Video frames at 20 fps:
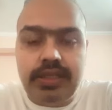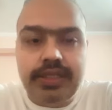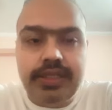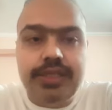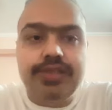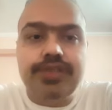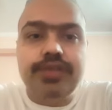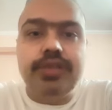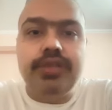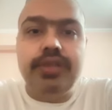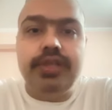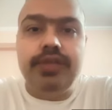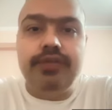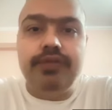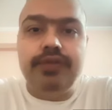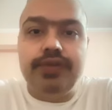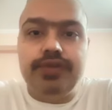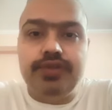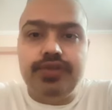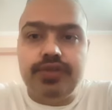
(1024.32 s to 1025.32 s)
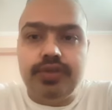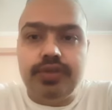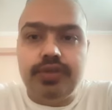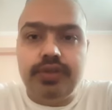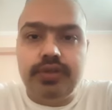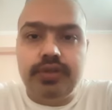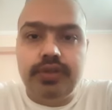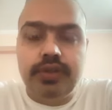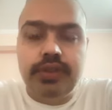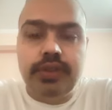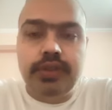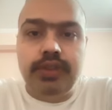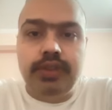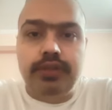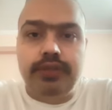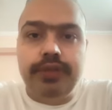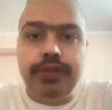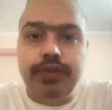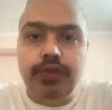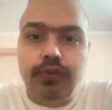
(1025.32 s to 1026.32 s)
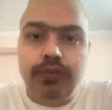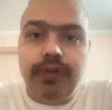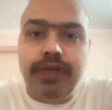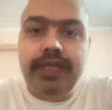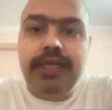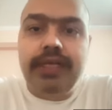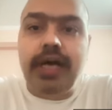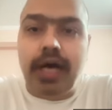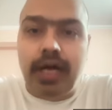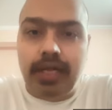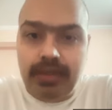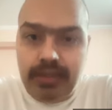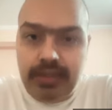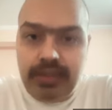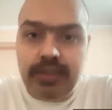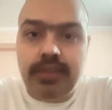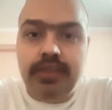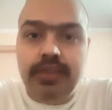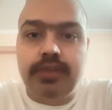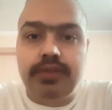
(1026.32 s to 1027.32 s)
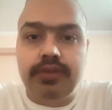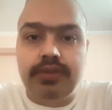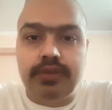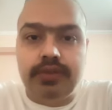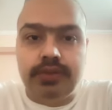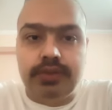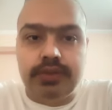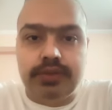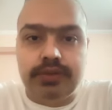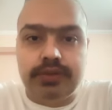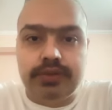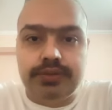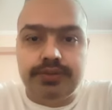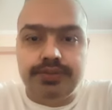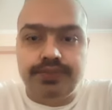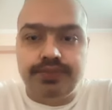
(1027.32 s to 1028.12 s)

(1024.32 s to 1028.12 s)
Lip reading: condition in which we do find other